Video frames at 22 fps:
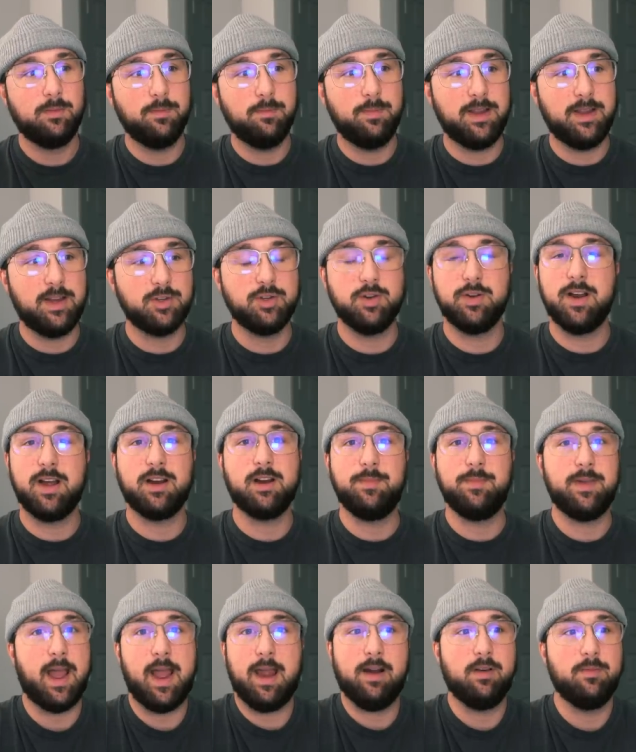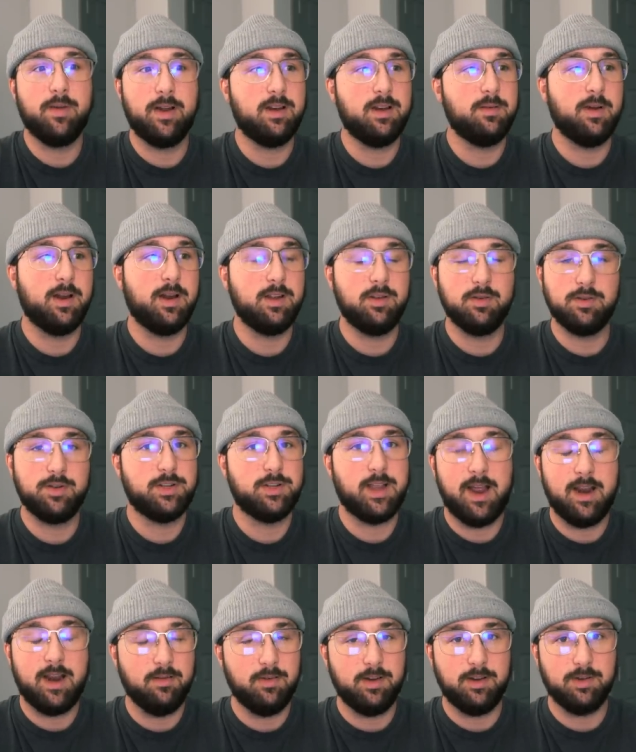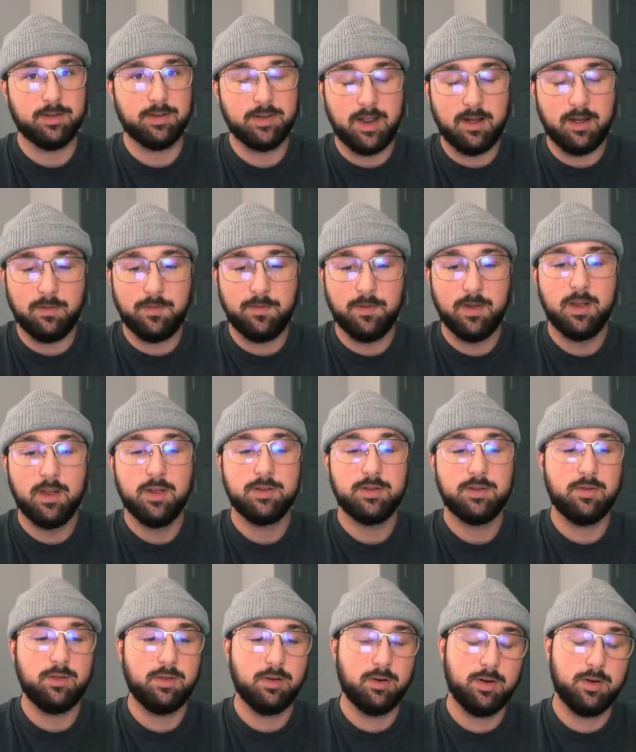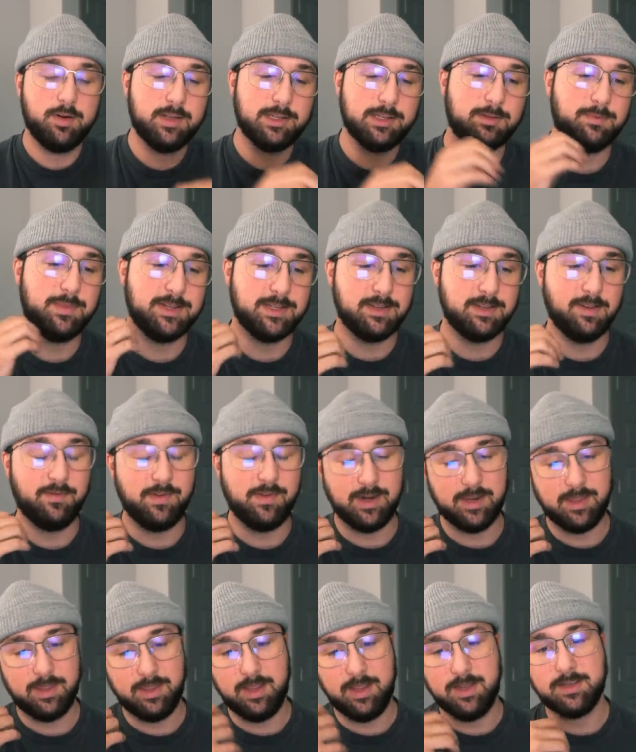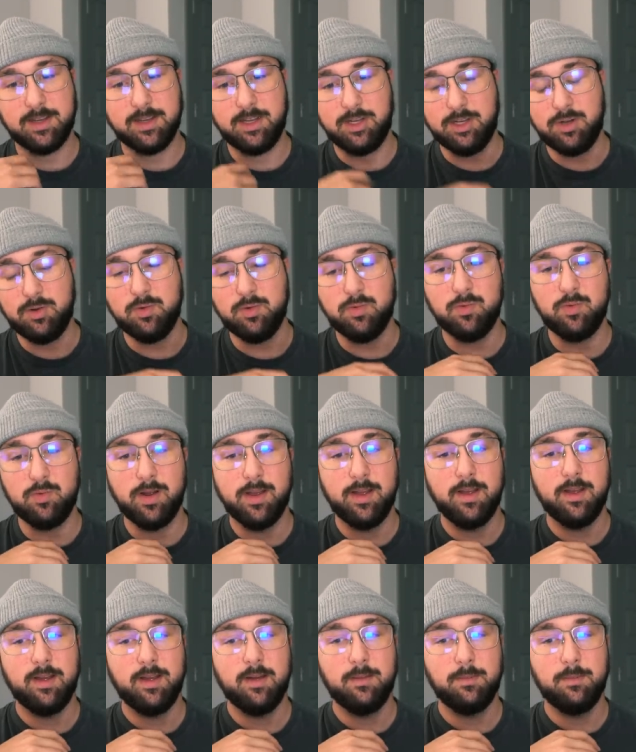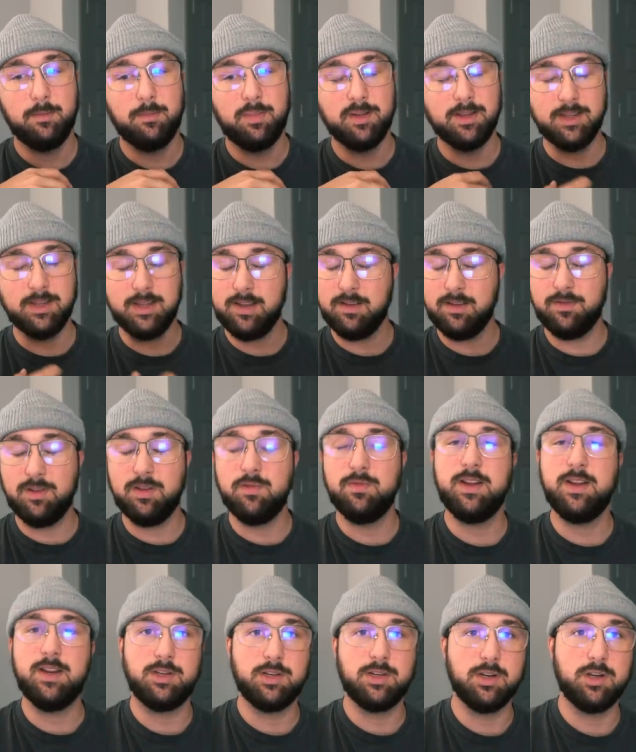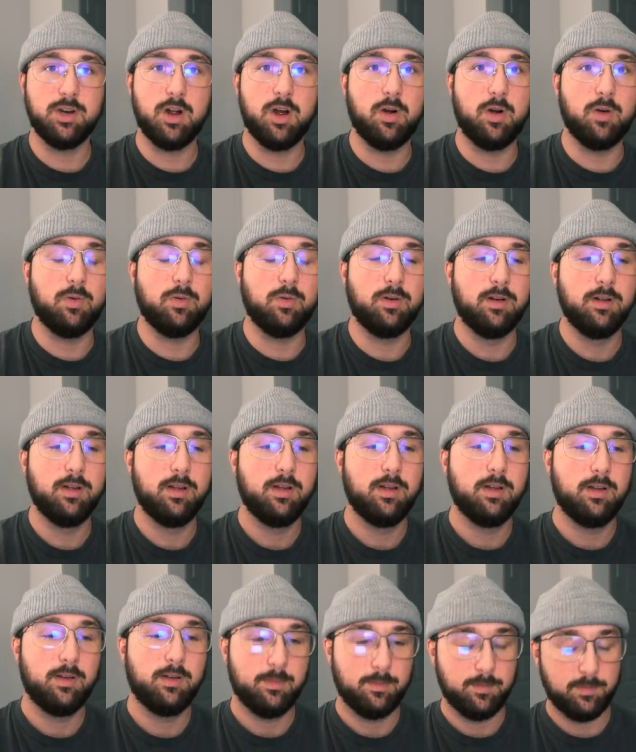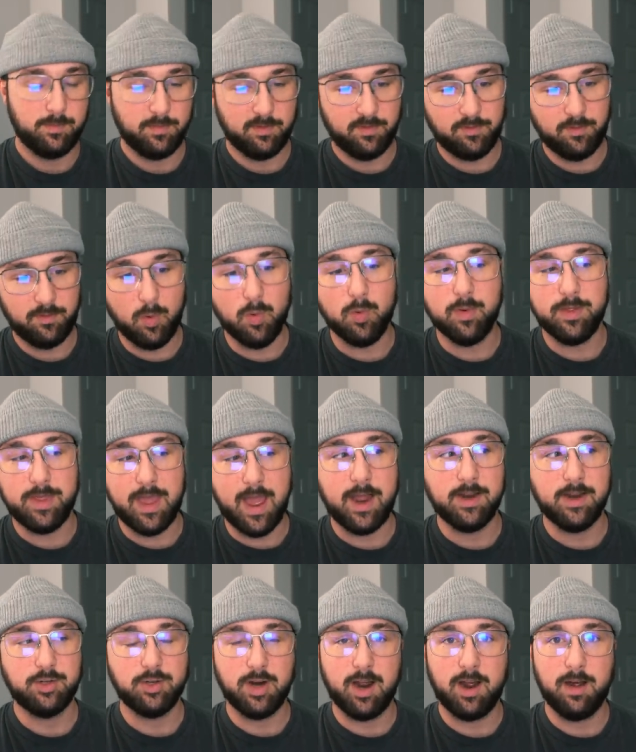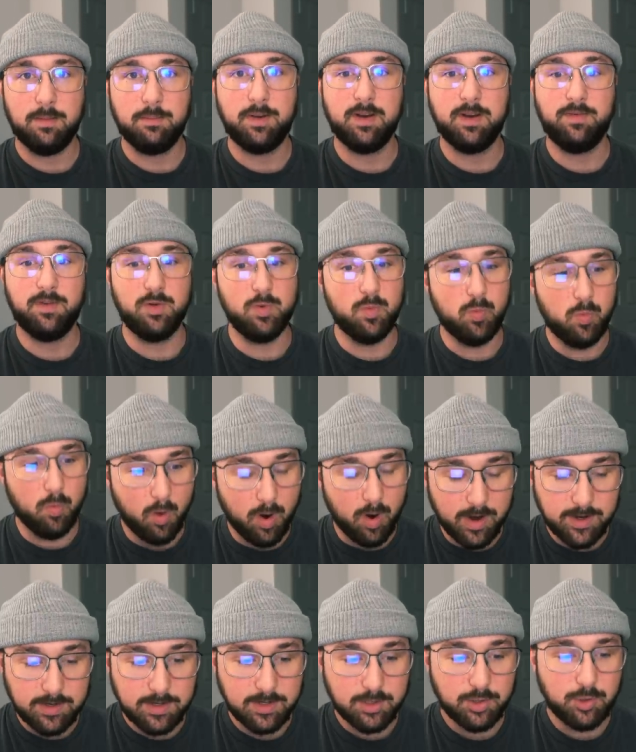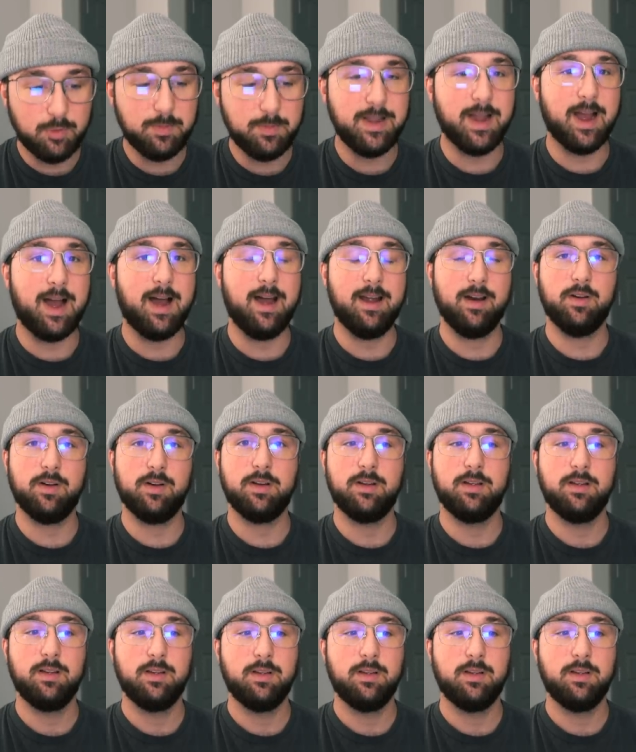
because you're not going to be hired by anybody. You're just hiring yourself. So learn the specific things that you believe you need to know for that job. But if you want to be hired